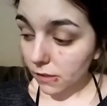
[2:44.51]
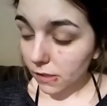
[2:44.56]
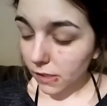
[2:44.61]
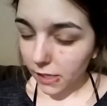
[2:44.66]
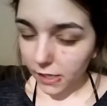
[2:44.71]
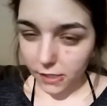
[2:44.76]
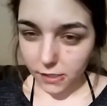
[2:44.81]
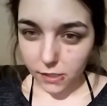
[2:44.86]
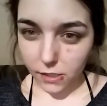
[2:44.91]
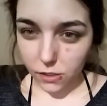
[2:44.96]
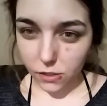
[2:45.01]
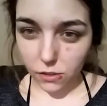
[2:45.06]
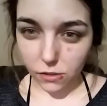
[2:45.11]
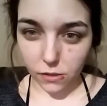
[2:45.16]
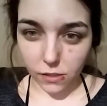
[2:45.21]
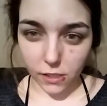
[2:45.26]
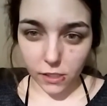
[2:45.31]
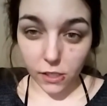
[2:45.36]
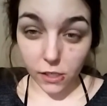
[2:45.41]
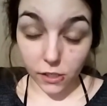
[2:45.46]
like
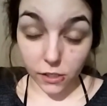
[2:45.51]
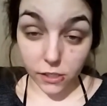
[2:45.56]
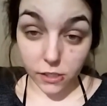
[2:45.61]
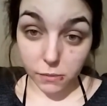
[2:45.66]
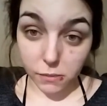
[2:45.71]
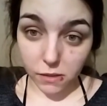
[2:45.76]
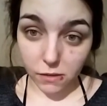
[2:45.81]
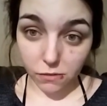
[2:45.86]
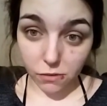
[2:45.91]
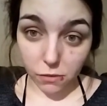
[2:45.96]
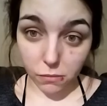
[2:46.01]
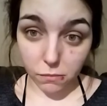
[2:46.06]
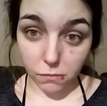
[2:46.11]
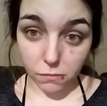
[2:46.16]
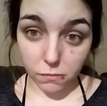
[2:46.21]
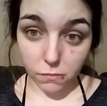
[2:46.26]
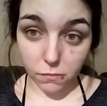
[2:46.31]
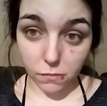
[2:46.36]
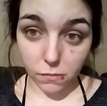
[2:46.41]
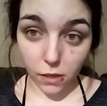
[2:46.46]
additional encouragement
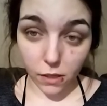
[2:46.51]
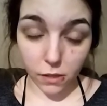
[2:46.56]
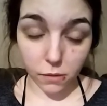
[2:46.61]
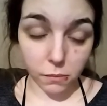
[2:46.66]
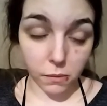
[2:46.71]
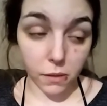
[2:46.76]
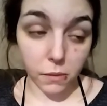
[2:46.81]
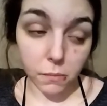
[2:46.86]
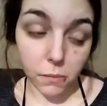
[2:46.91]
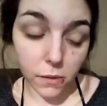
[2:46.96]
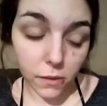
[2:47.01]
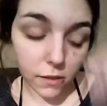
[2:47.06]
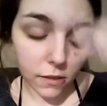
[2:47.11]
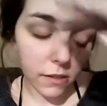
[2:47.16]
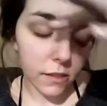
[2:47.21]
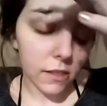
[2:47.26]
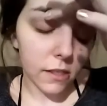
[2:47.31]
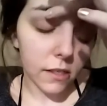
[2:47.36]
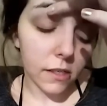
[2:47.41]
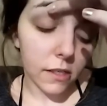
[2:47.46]
from other people.